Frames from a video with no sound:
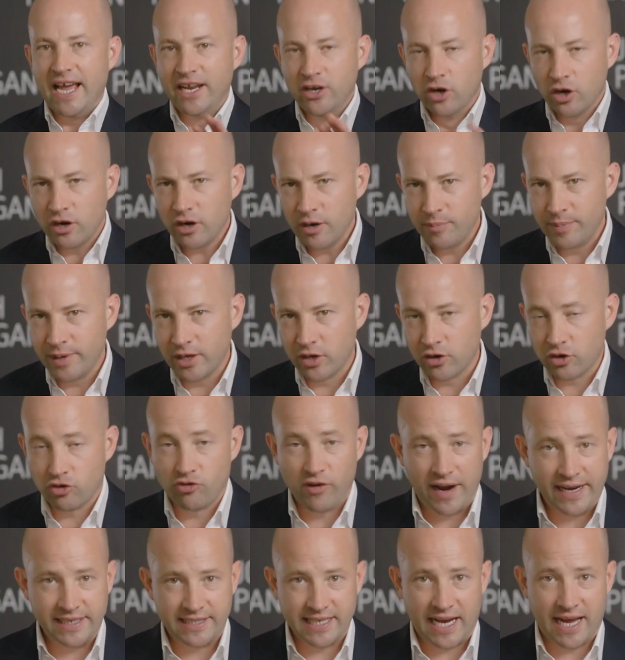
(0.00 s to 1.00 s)
In order to build a
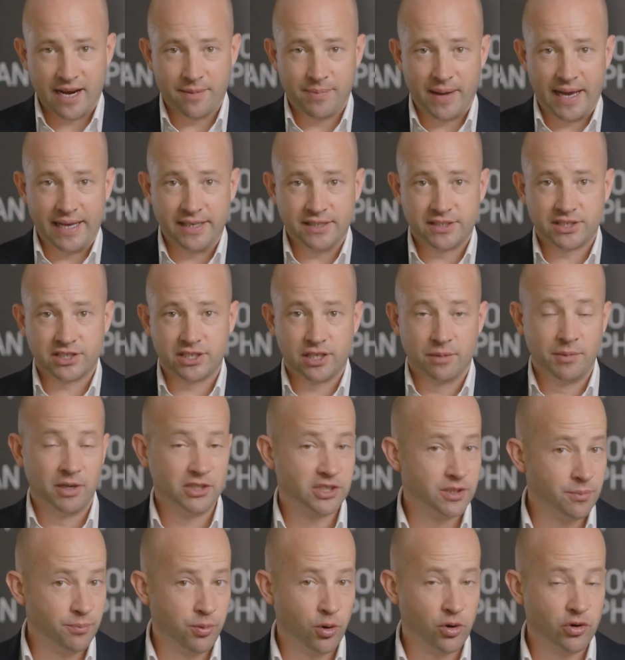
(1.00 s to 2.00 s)
great database, the
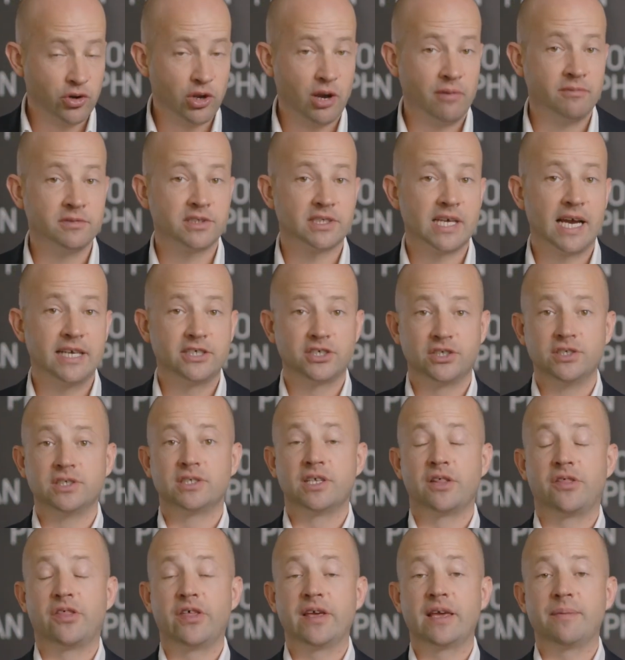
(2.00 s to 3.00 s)
most important conversation is
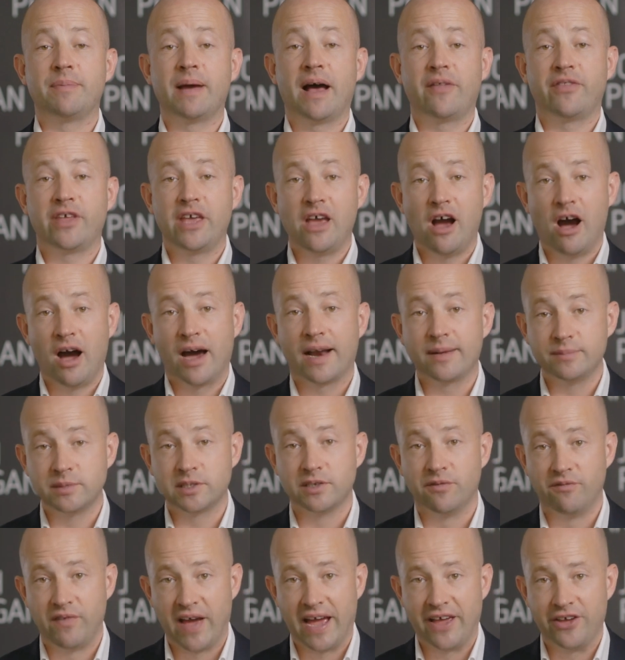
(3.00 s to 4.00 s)
to think about the items
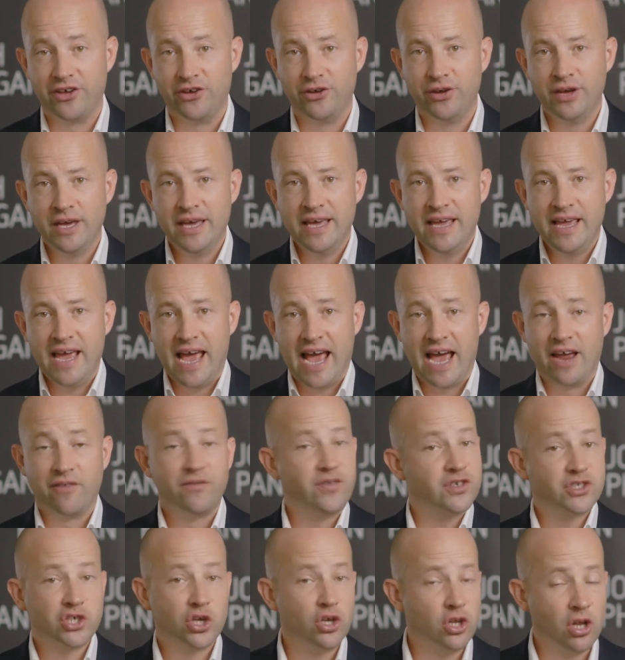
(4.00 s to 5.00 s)
of value. And
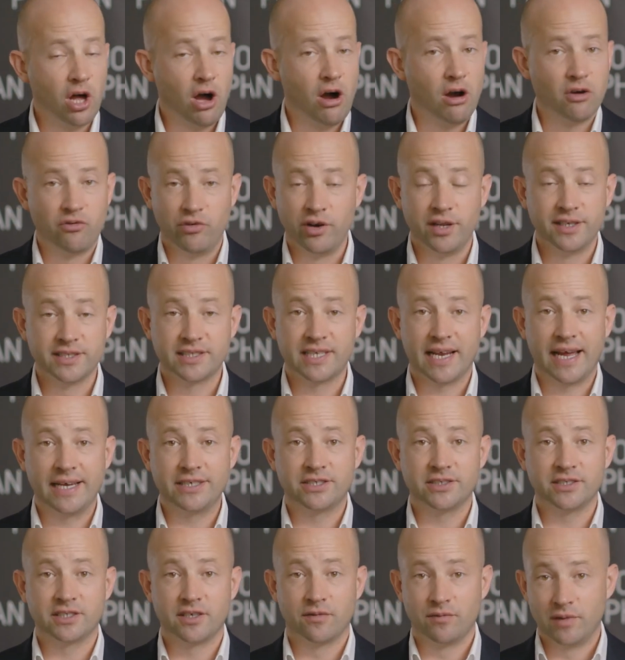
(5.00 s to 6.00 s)
for too long, real estate
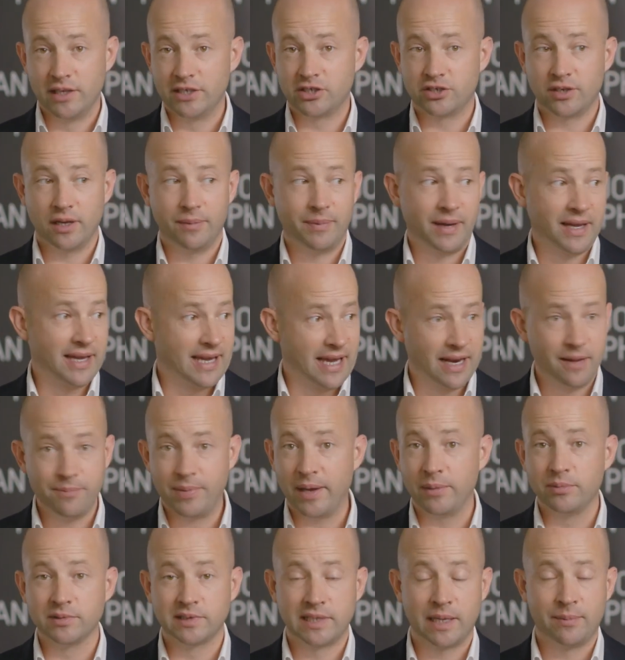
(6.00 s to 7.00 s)
agents have literally been getting
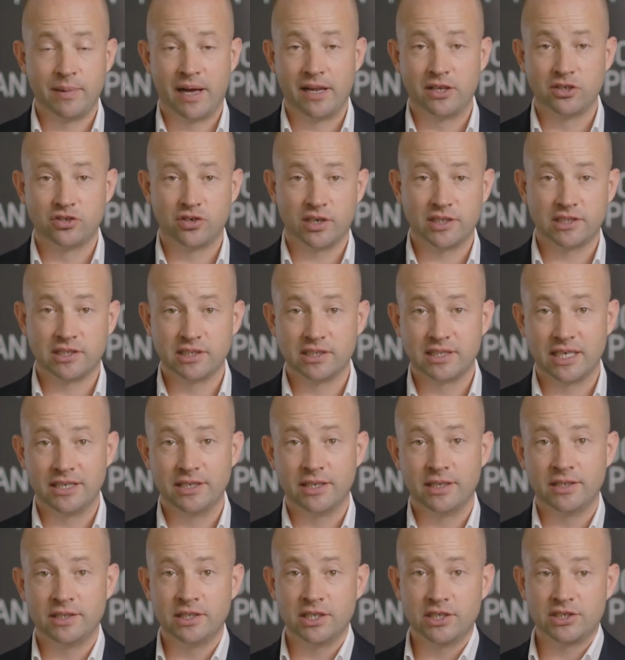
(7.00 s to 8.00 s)
people's email addresses and
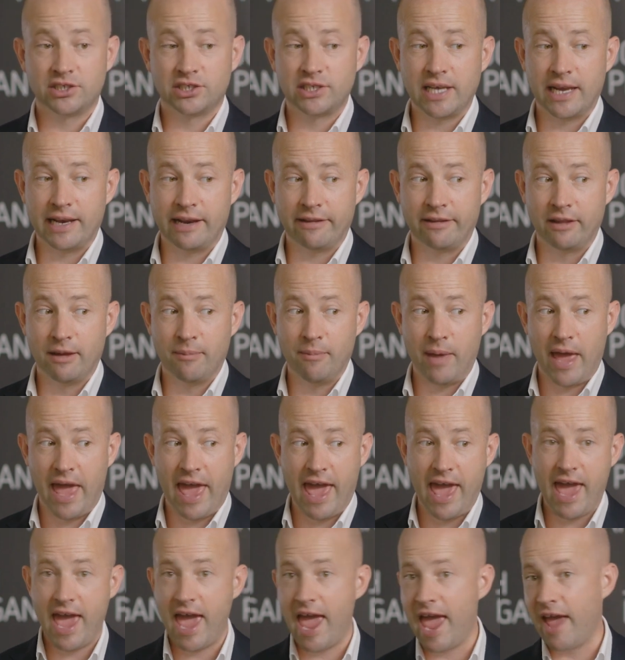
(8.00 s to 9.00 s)
then just sending them
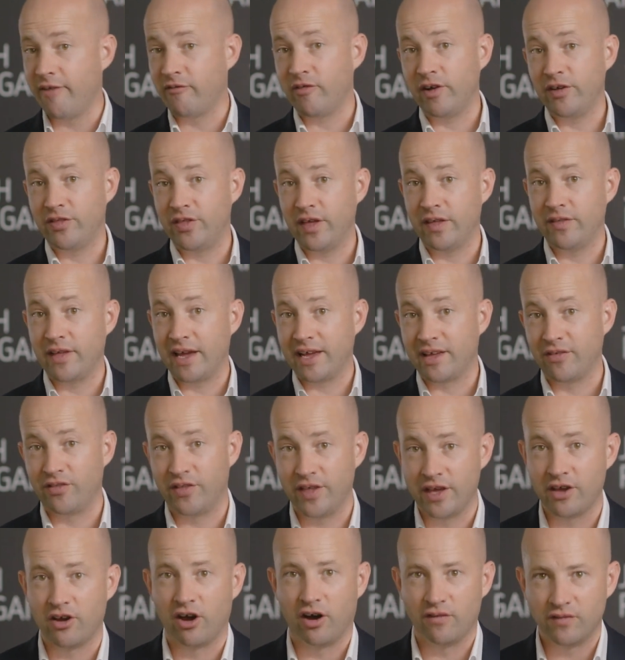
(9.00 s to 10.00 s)
everything they can
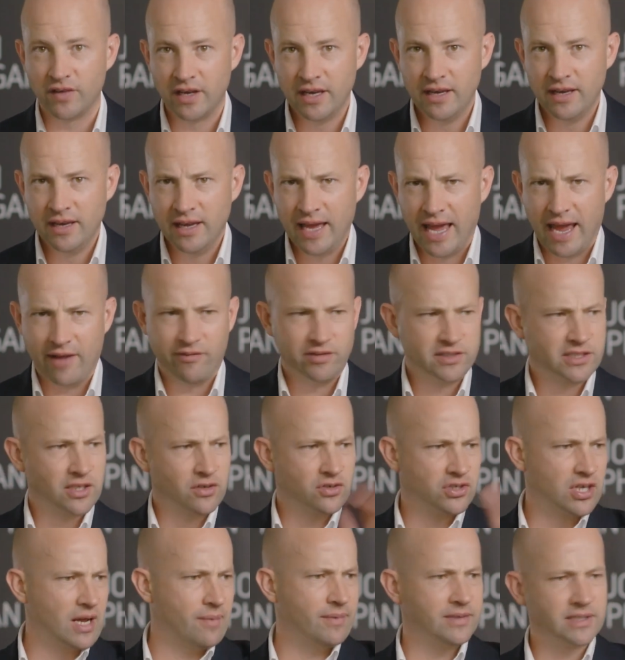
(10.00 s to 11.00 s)
think of. Every
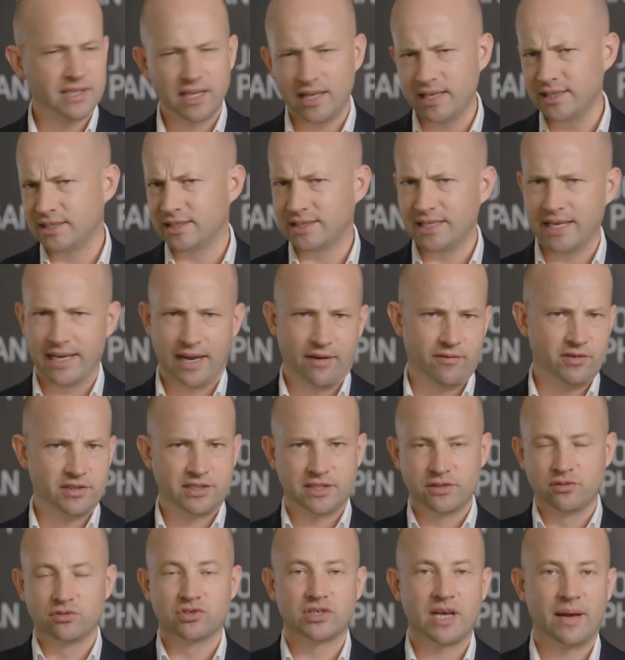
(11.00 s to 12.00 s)
single time there's a listing, every
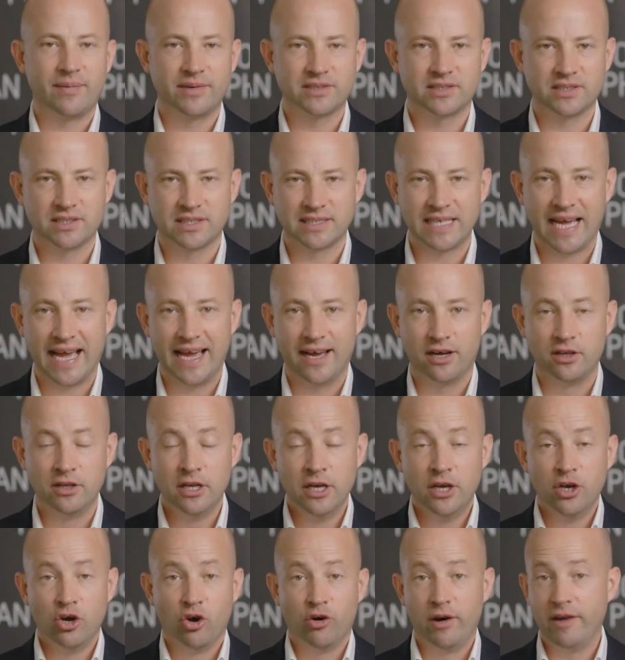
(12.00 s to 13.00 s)
single time there's a
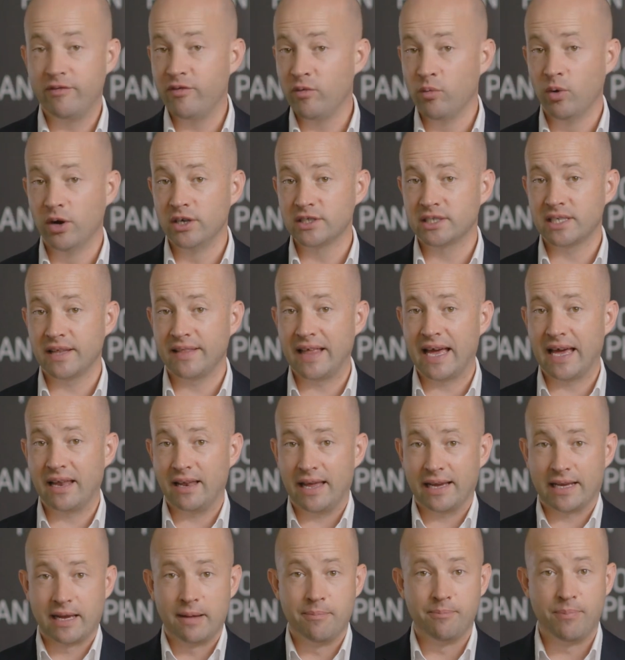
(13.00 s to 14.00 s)
sale, or even worse than that,
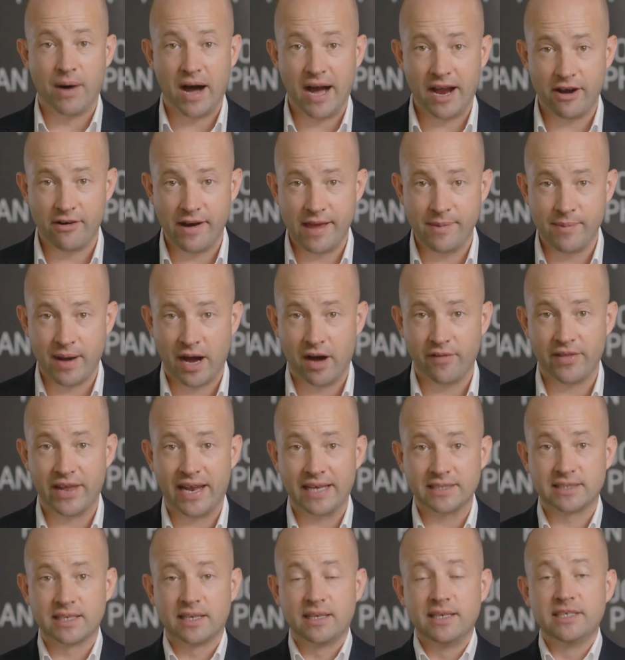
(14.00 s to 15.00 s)
like a buyer email that
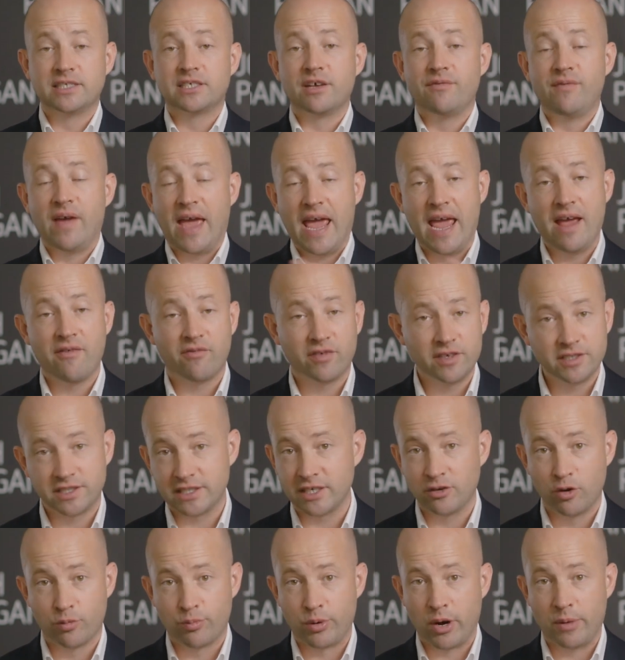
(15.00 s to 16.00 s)
has a list of every
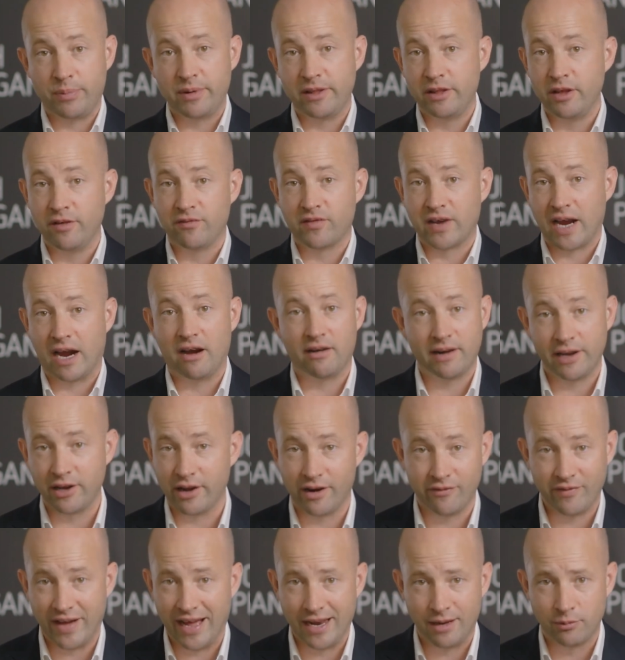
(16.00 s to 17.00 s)
single property that you've currently
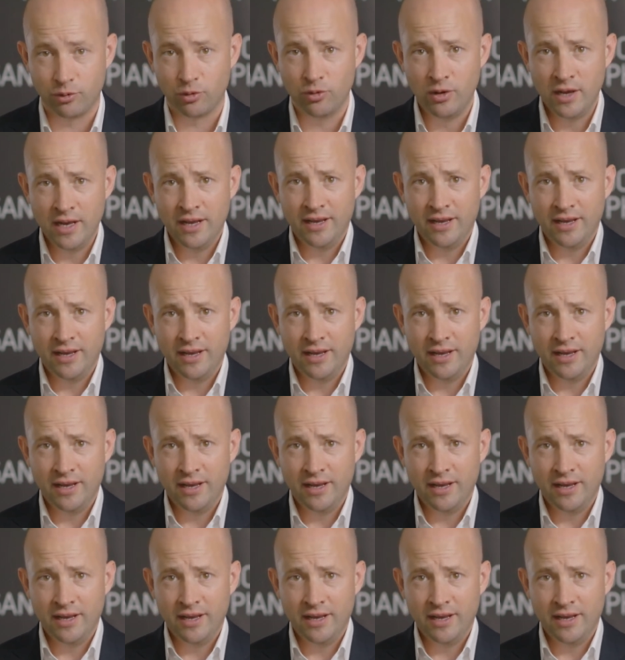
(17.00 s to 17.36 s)
got available,